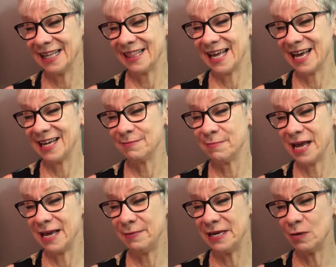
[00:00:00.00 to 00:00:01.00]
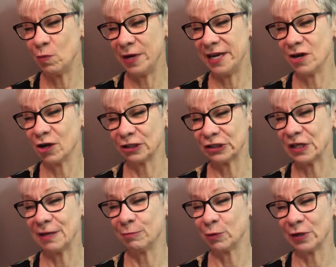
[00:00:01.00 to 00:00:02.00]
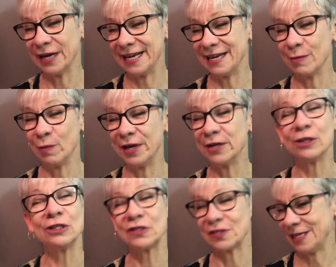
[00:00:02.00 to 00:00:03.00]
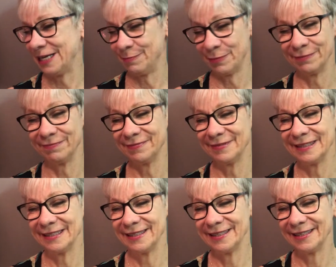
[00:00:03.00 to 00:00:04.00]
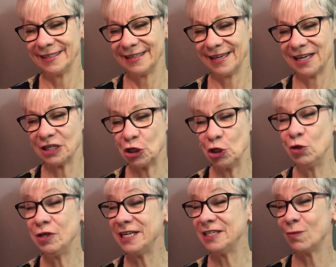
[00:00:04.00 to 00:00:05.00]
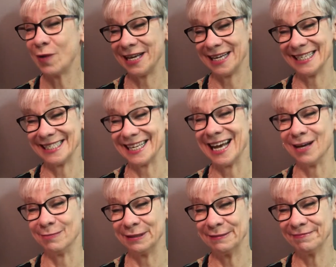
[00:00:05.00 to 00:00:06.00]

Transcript: That maybe we are slumbering and we are asleep, and You need to wake us up.